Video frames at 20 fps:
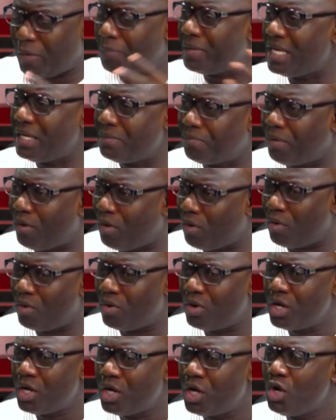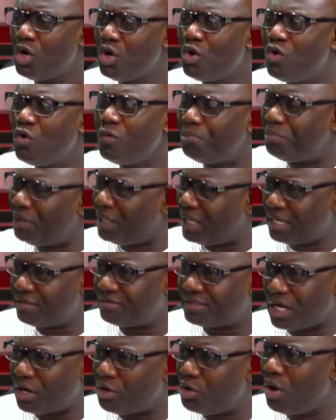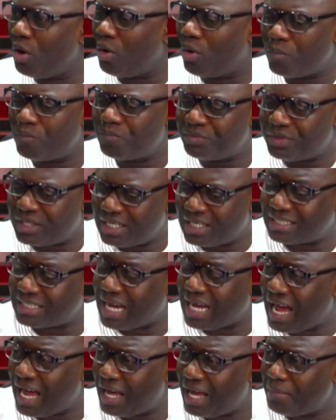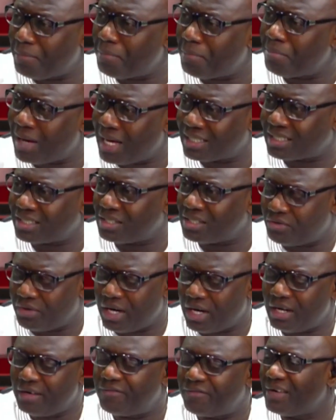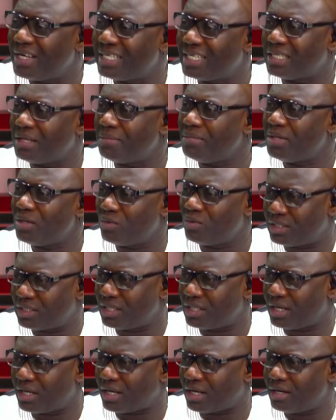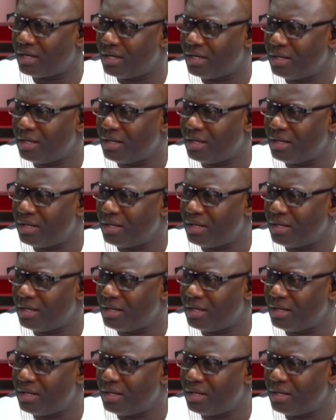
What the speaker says: people who believes that no, this guy must really face the music,